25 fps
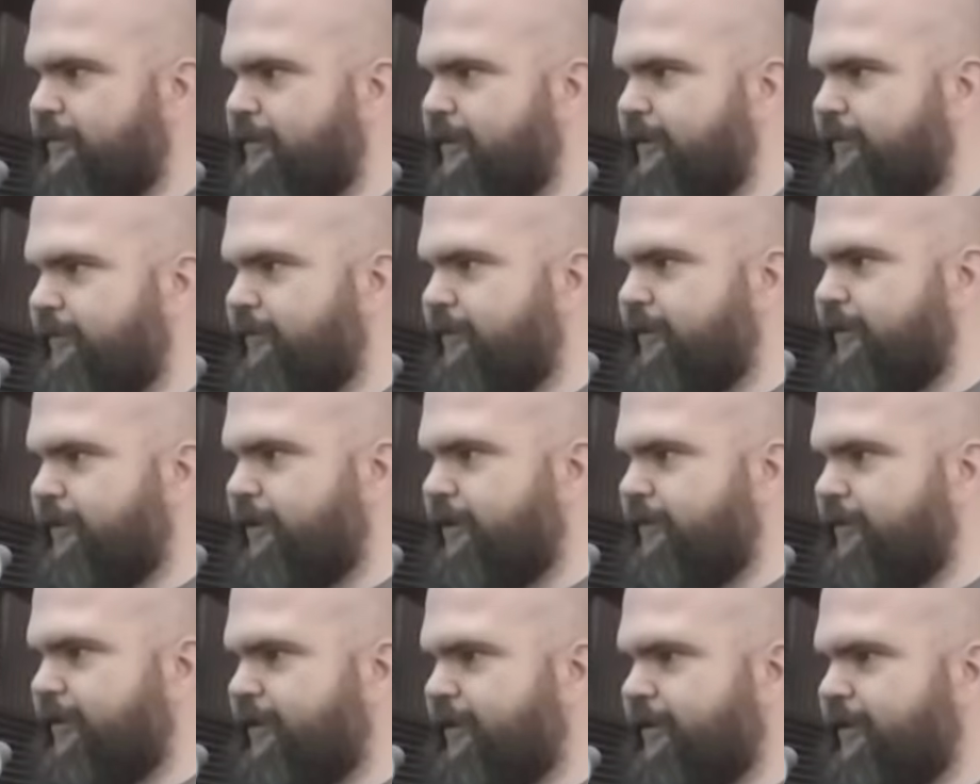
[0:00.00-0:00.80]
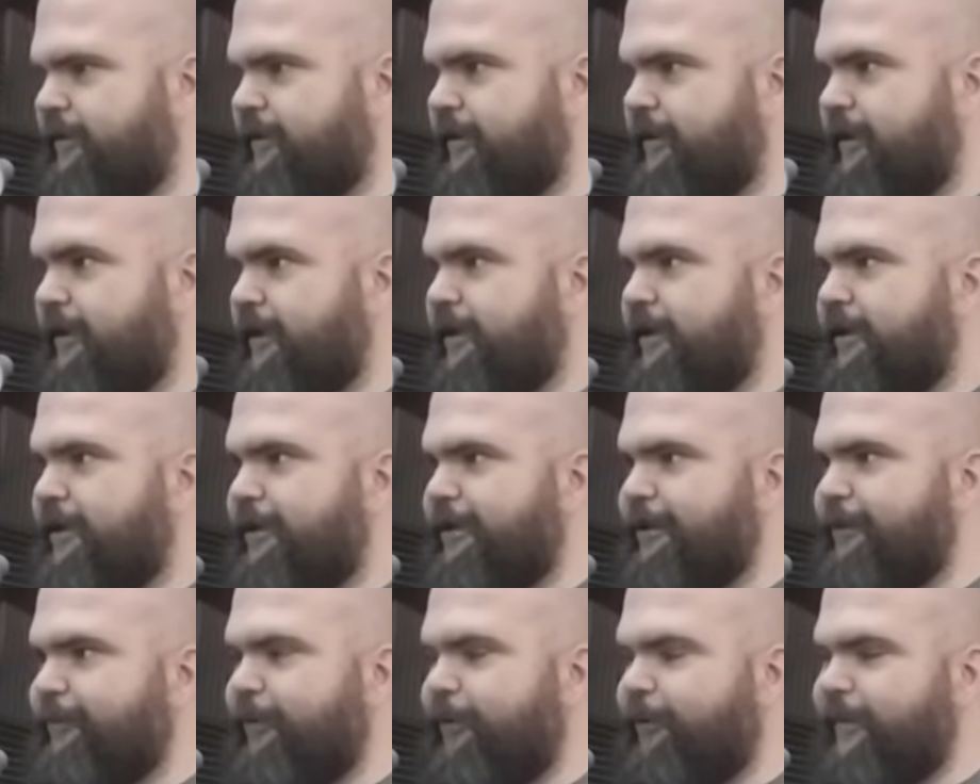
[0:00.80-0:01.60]
If we come here,
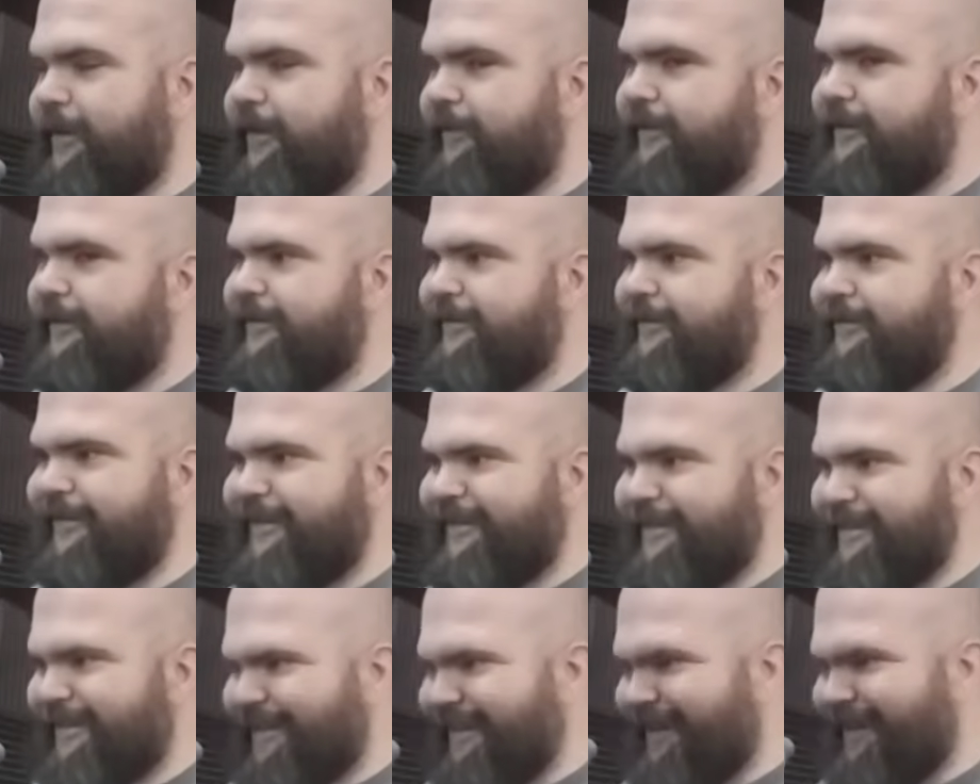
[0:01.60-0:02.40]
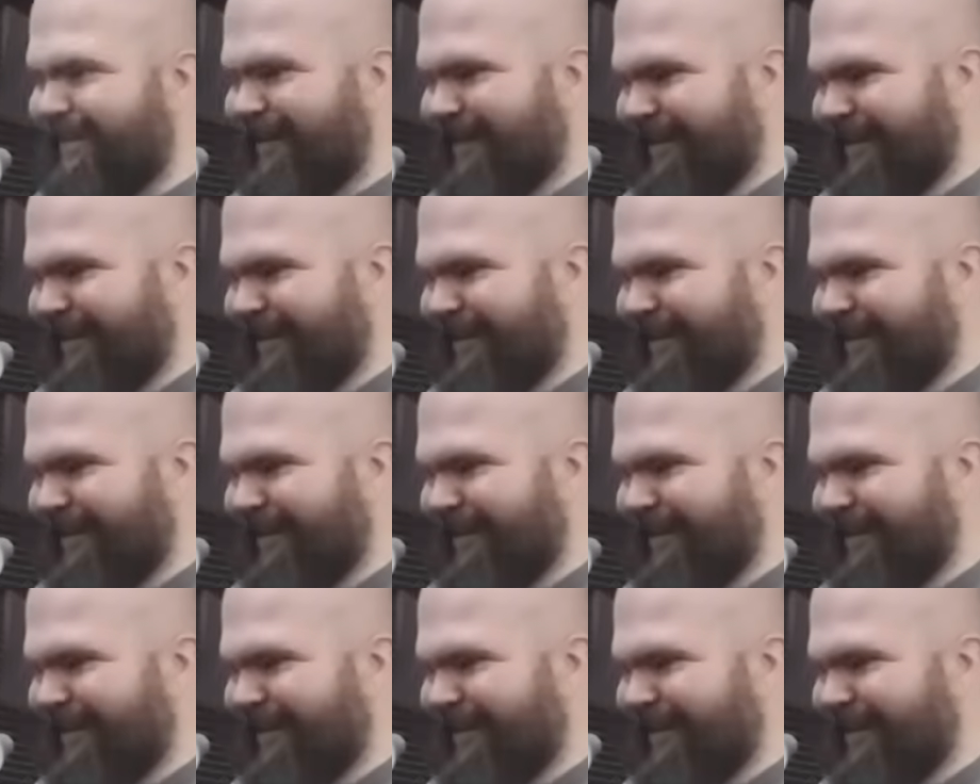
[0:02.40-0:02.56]
you won't be able to do this.